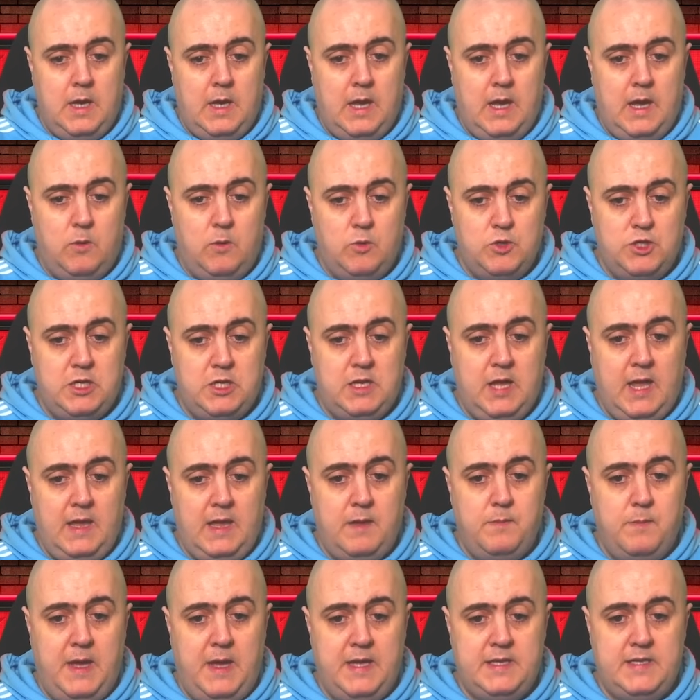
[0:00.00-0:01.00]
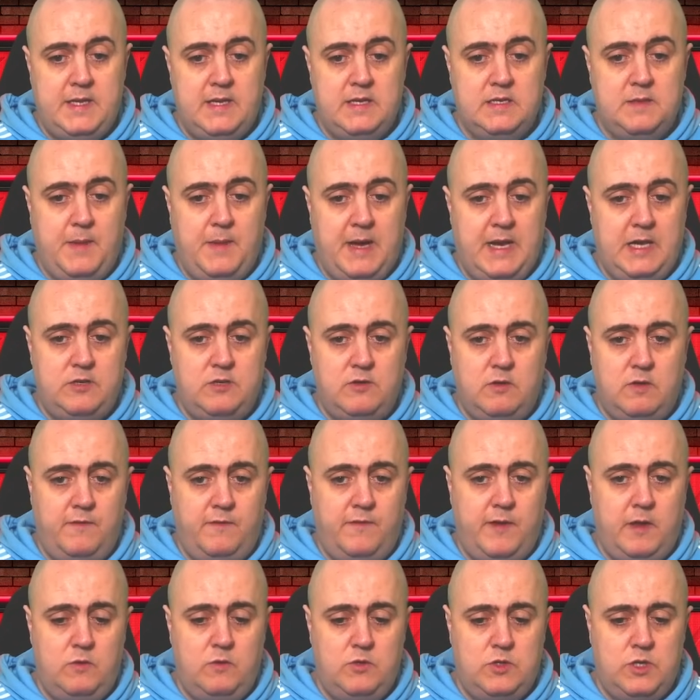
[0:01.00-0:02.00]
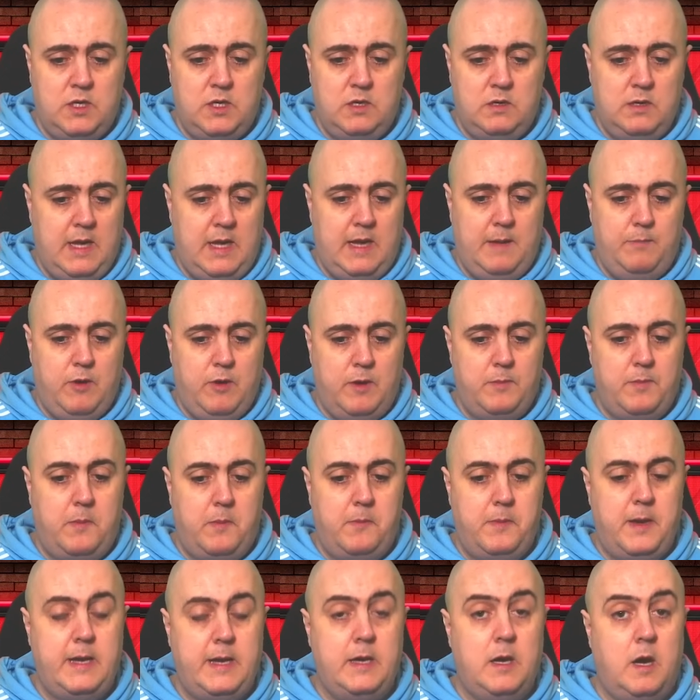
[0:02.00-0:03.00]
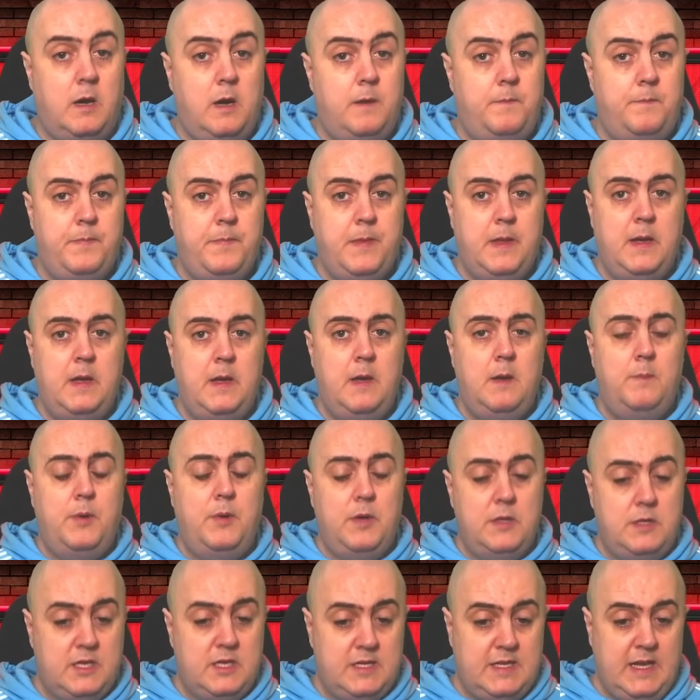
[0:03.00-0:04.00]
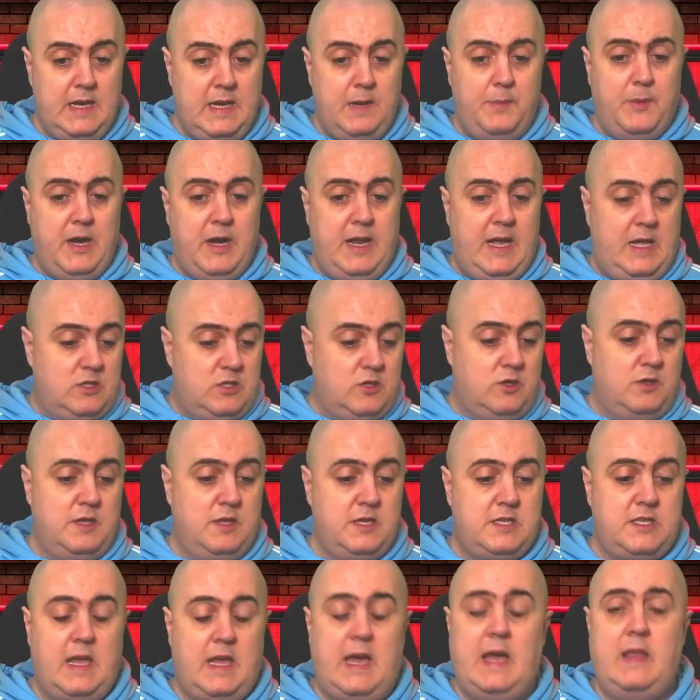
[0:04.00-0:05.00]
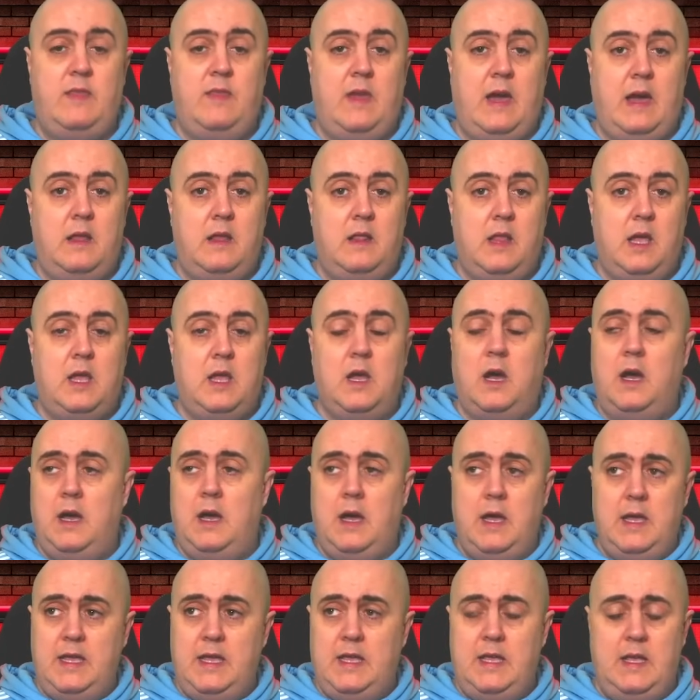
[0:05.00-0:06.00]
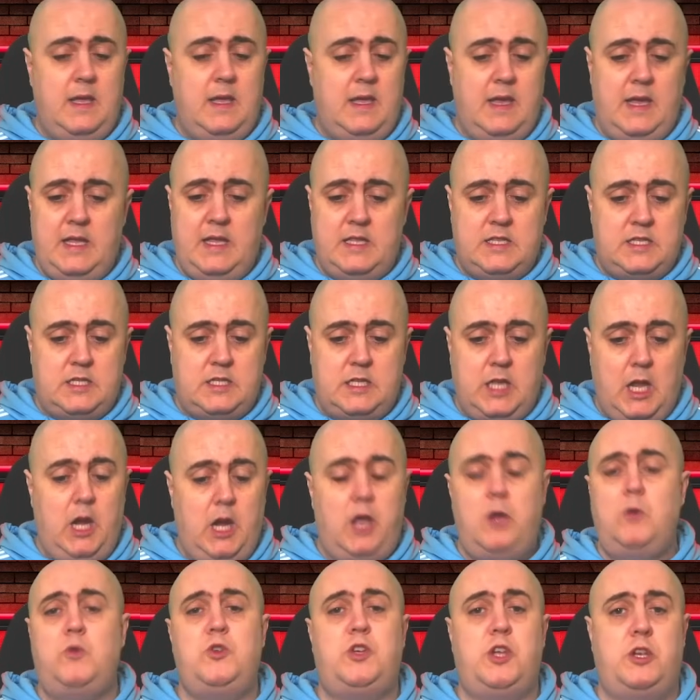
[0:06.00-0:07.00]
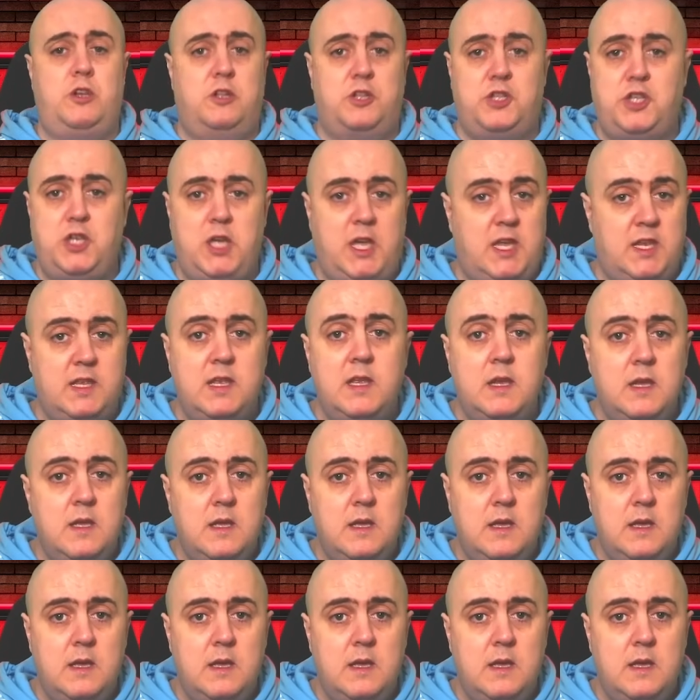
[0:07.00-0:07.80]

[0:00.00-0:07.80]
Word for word: Uh, would you take Messi as a manager in the future? Uh, probably not. But does anybody else understand that? Like, it's delusional shit.